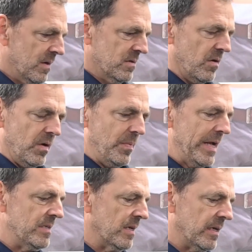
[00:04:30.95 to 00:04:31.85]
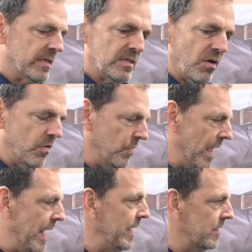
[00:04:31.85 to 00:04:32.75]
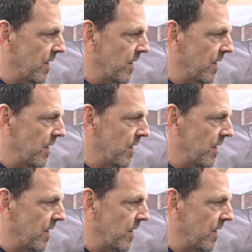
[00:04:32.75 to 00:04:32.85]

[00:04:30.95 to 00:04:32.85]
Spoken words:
So we basically serve any